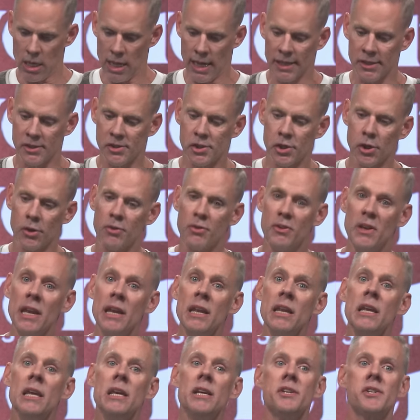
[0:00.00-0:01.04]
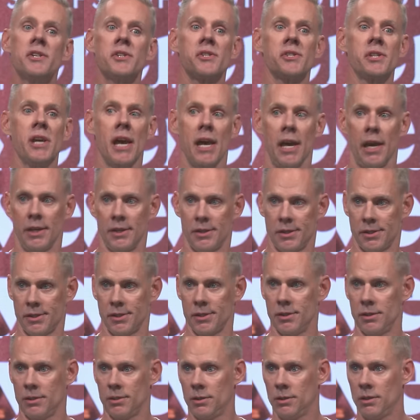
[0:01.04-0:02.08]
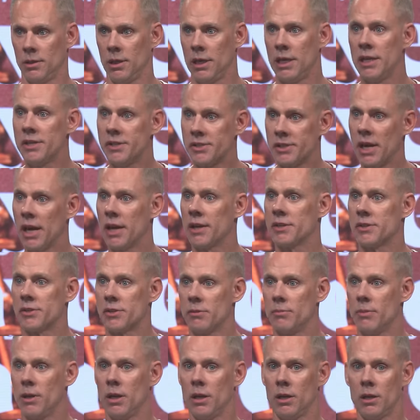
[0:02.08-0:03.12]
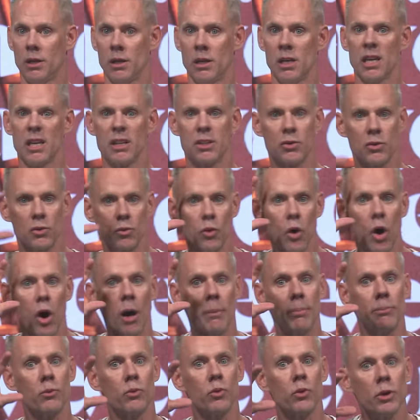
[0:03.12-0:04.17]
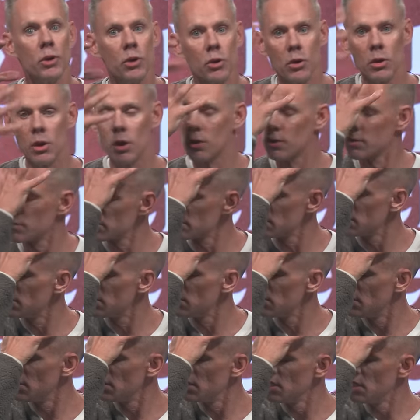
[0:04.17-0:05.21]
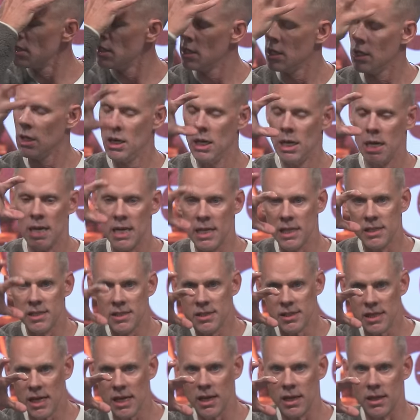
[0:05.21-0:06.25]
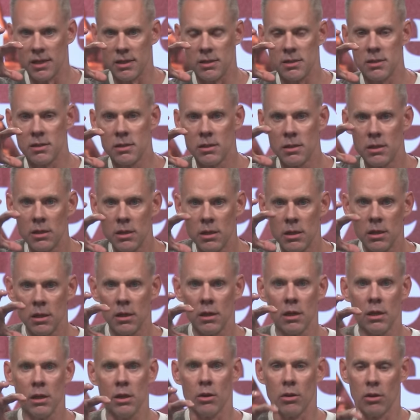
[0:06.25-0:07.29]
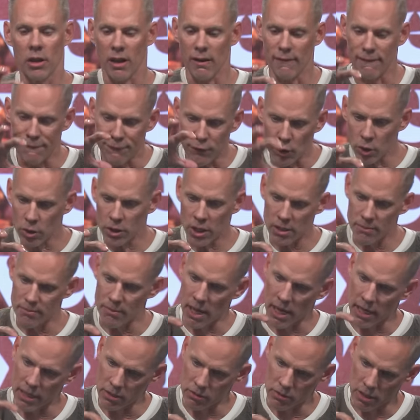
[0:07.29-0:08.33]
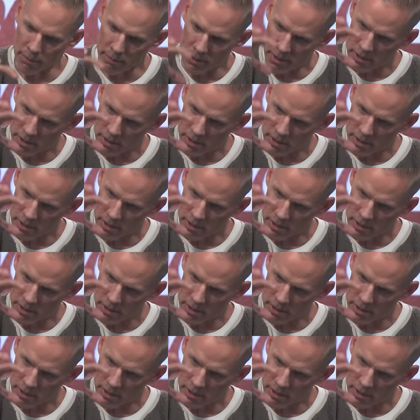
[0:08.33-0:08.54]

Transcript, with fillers: And so then he says, he says to me, gets up real close and he says, you know, like a Vulcan mind grip,